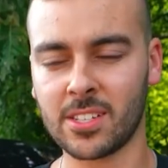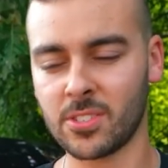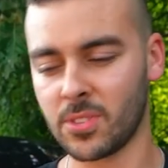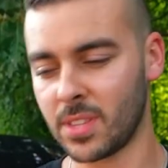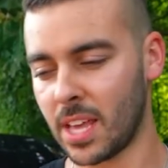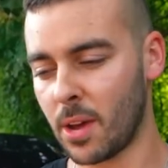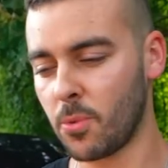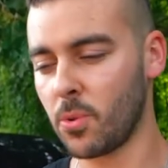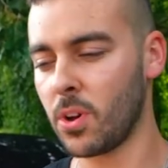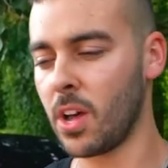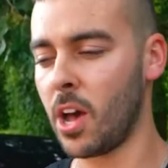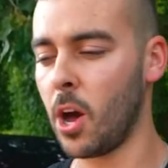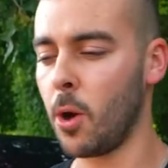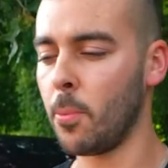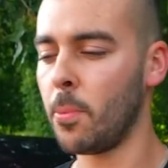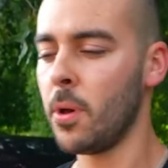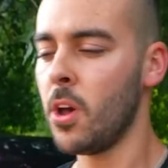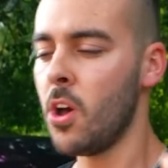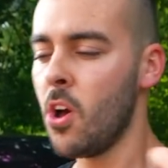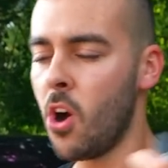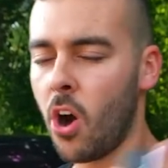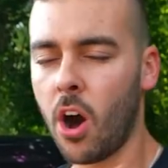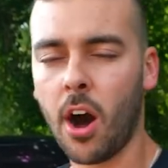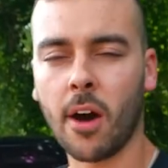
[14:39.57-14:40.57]
So that will help
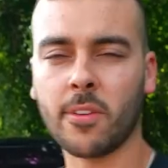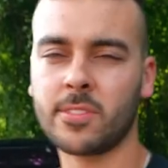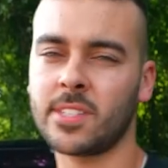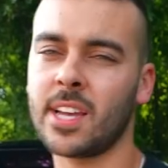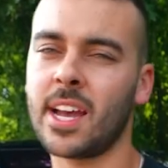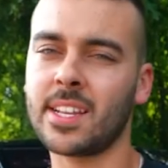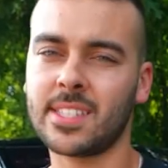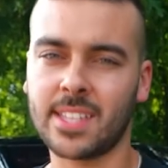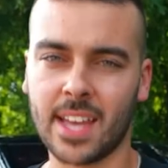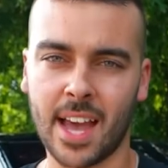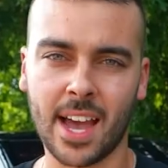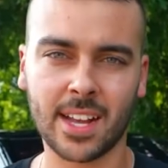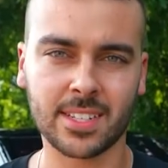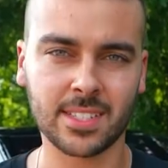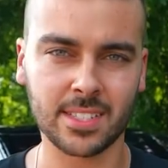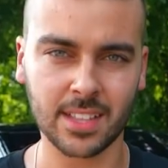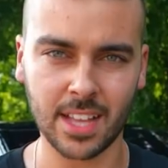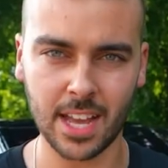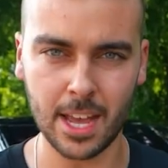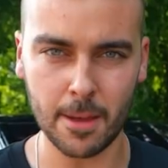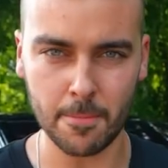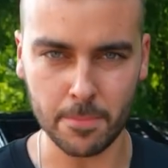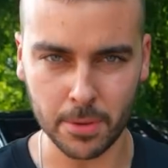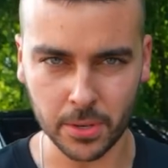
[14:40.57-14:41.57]
offset tax
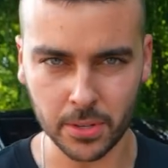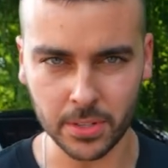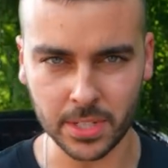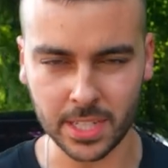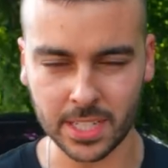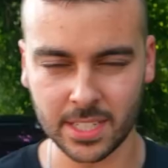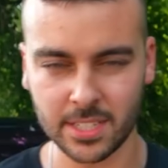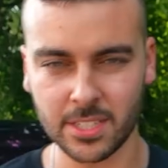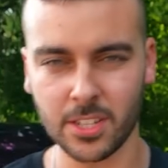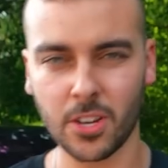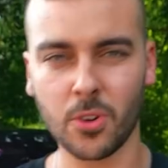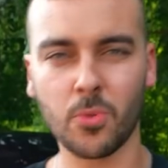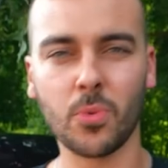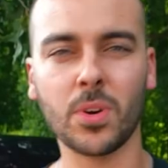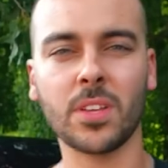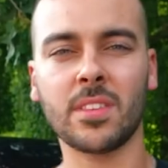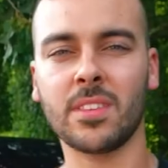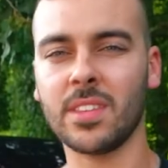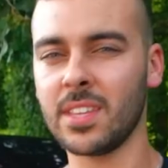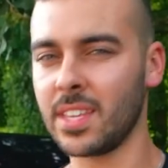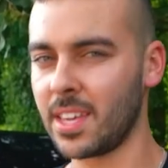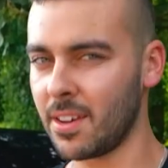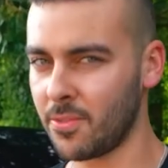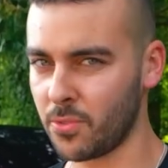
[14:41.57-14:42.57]
liability. So with
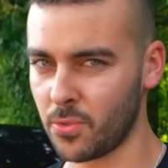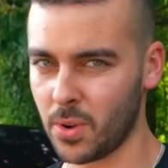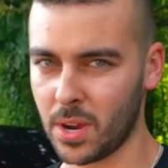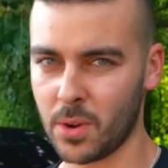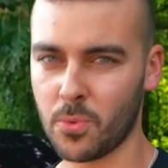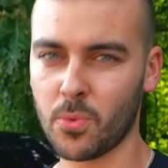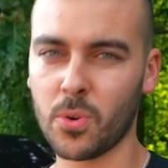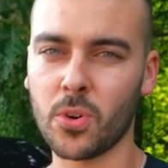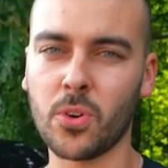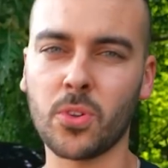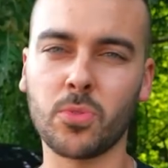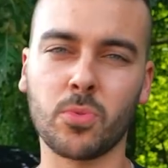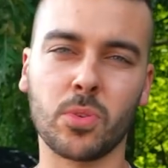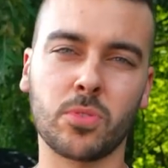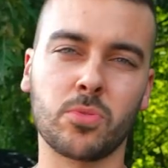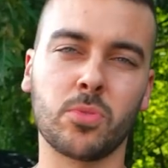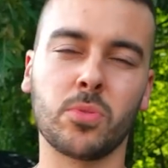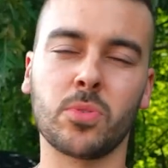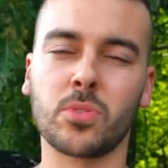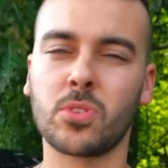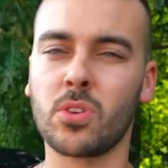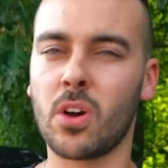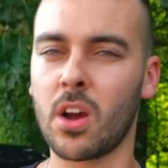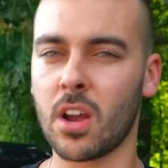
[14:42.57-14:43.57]
the giveaway world, which we
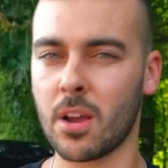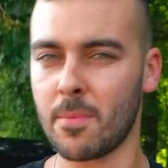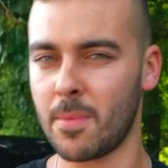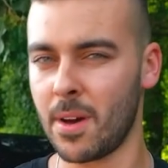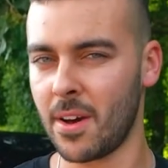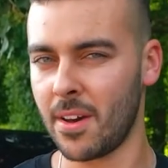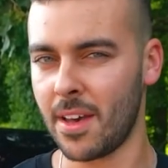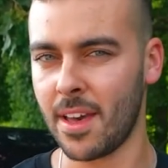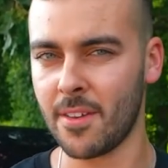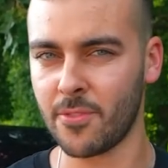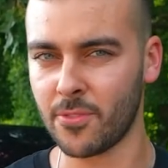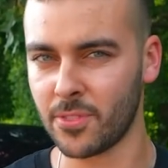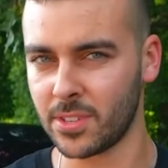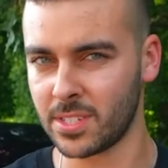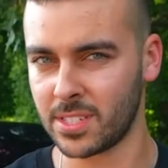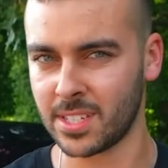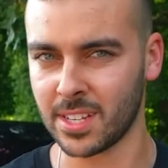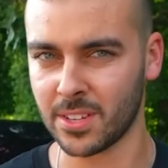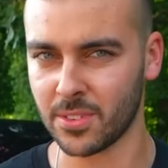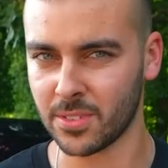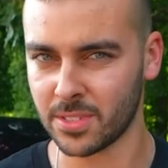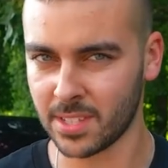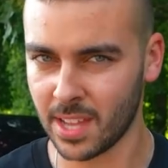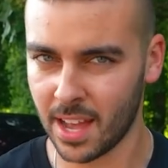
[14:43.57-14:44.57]
will talk about every
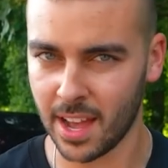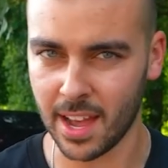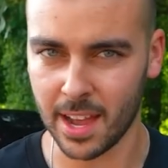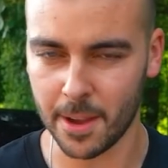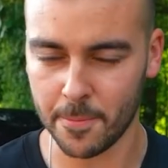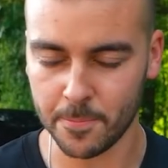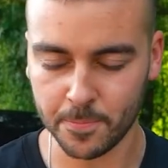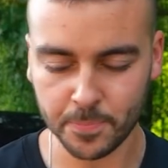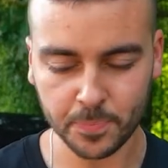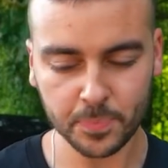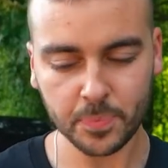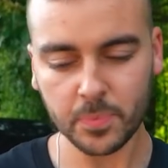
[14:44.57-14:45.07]
single time,